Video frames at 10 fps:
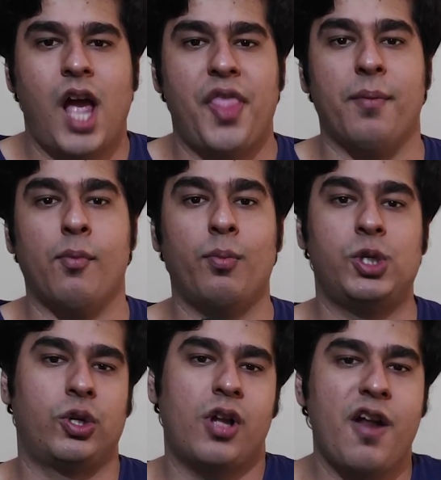And the
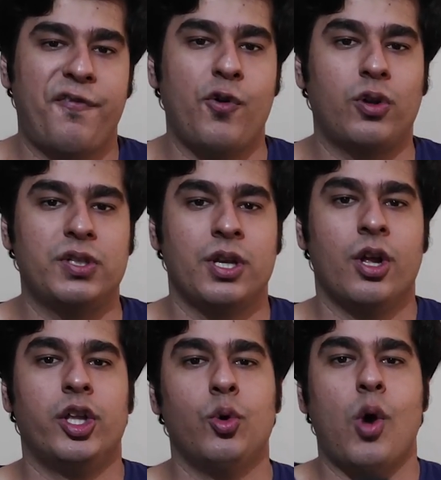moment you can't focus,
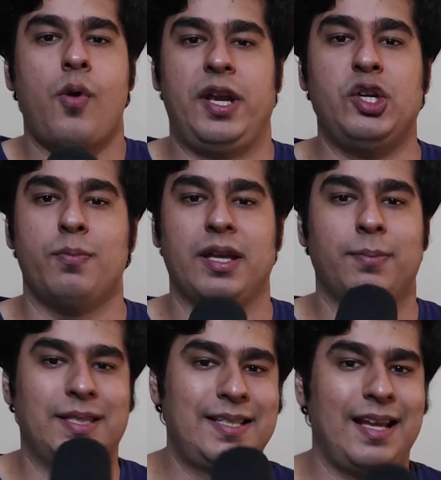you are ready to make
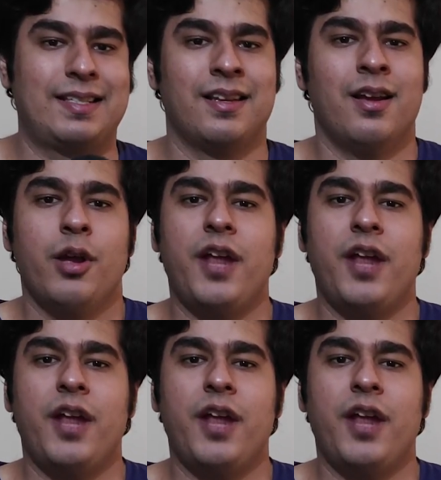mistakes.